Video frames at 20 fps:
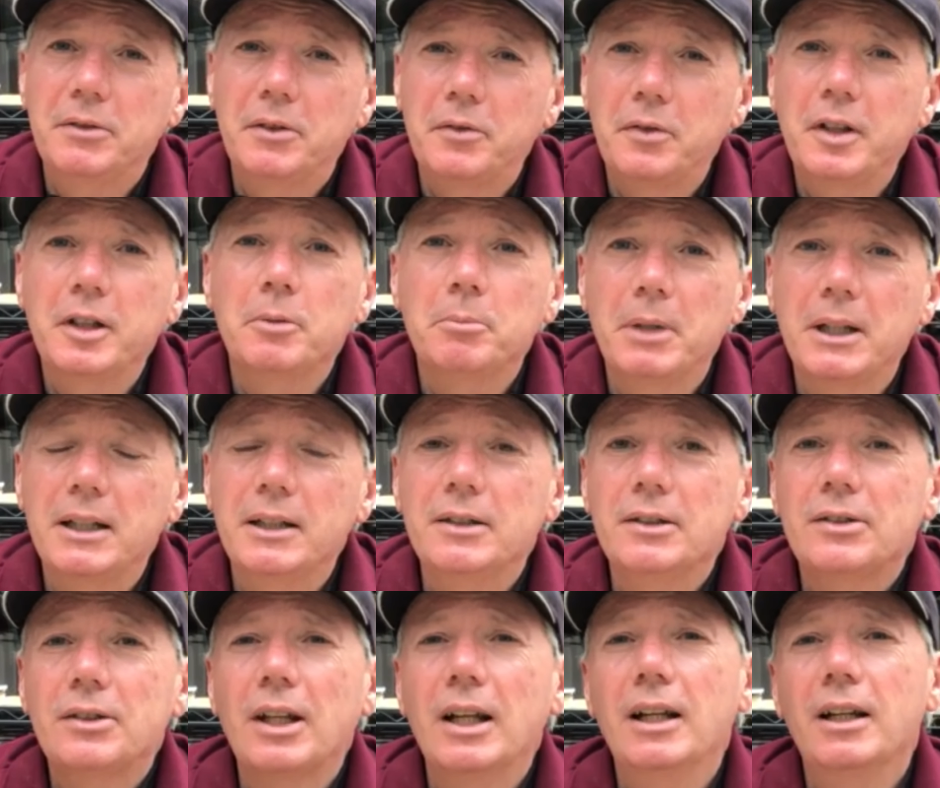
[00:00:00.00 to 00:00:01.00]
field
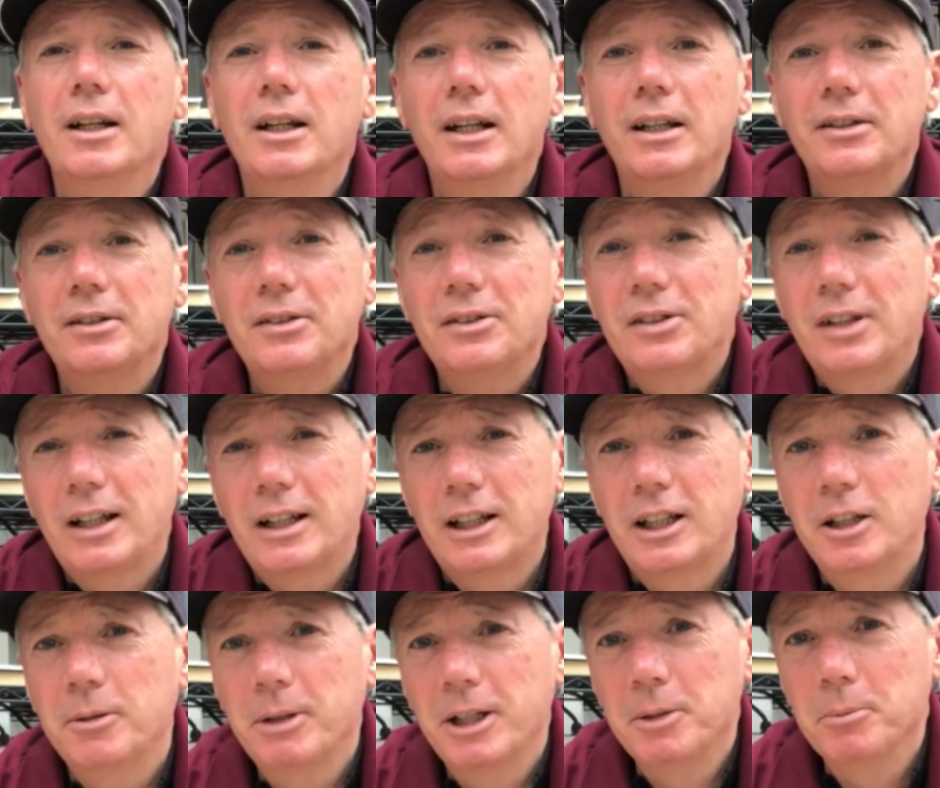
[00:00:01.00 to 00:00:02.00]
beans isn't selling
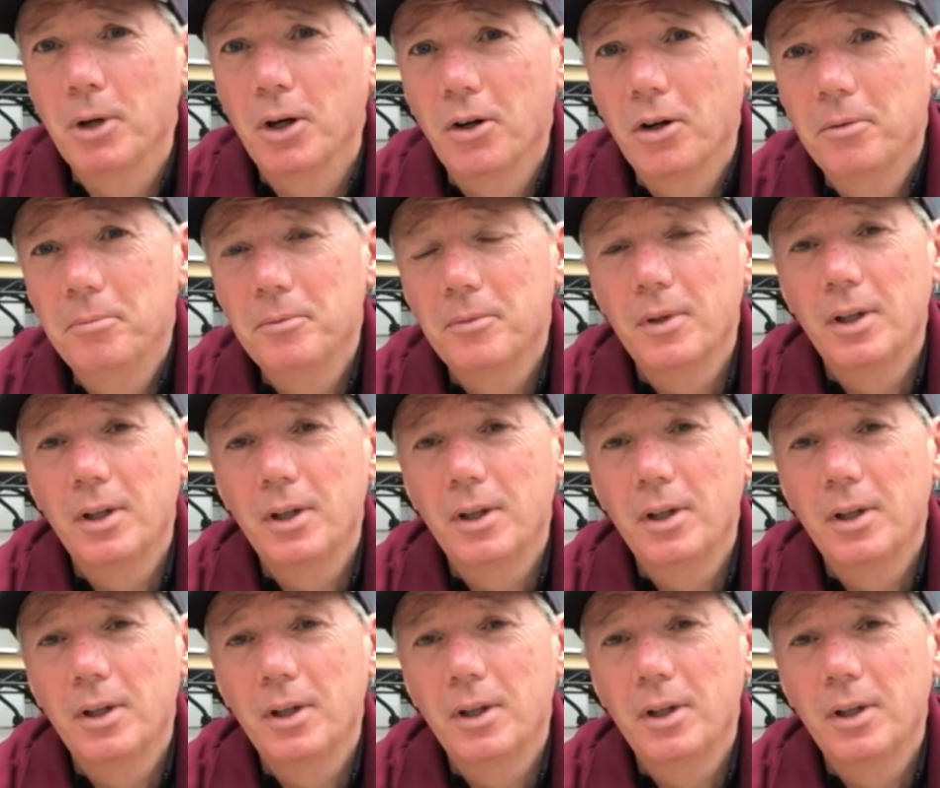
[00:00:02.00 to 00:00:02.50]
them anymore,